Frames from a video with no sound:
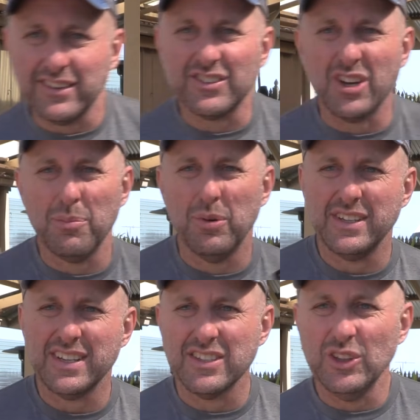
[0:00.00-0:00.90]
on the toe
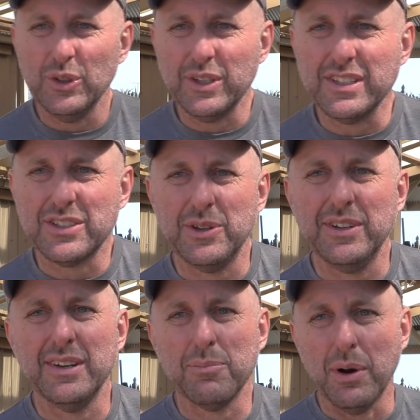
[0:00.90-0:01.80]
point doesn't look as
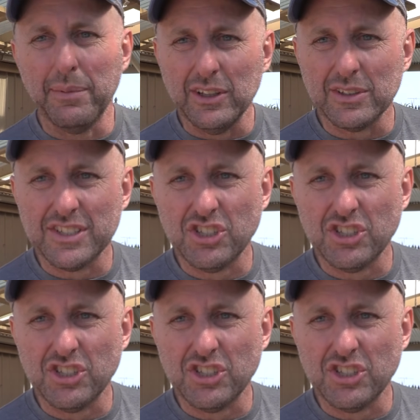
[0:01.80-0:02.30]
good, and it probably looks